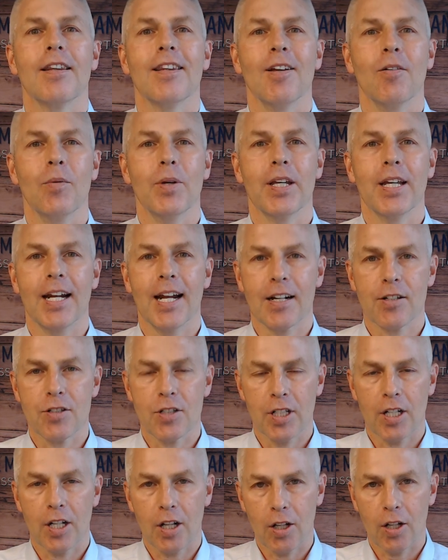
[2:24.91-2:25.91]
that we can
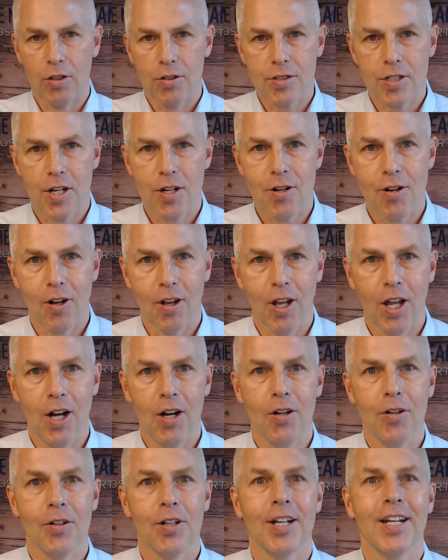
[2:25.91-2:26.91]
actually close on your
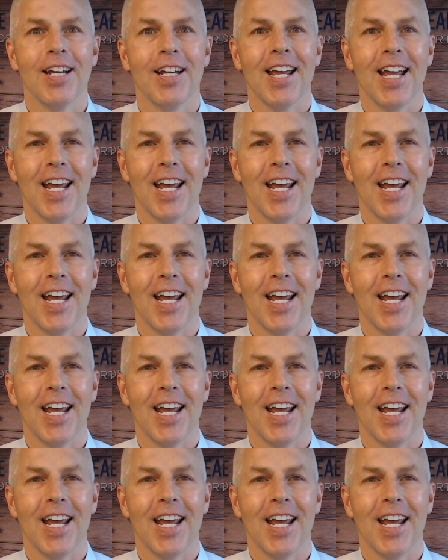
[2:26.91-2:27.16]
loan